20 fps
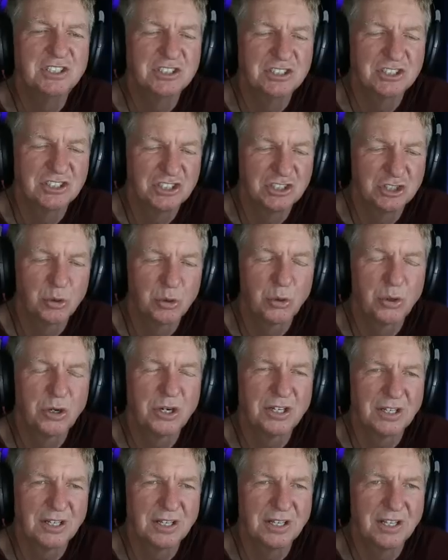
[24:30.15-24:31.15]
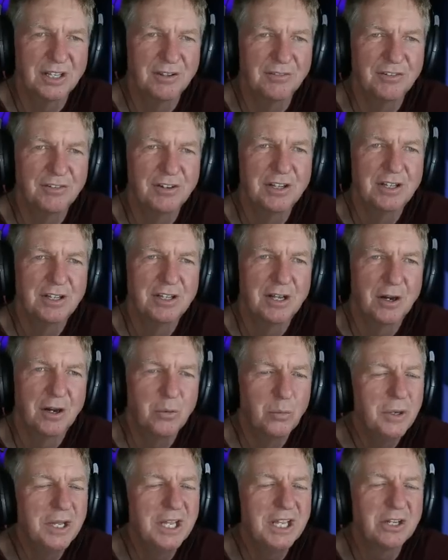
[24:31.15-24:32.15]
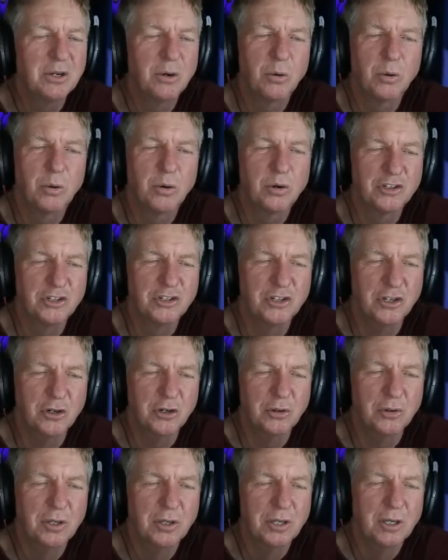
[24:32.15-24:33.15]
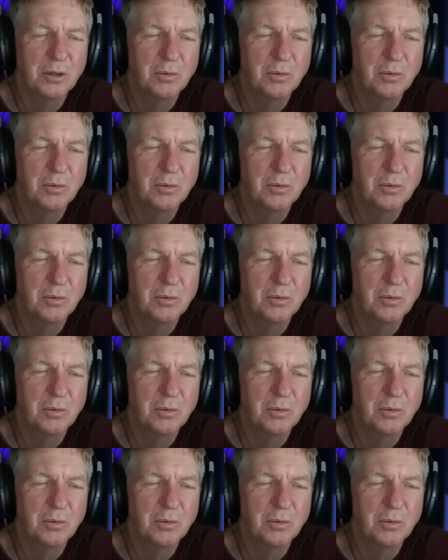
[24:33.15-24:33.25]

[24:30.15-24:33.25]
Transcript: short-lived a week or two.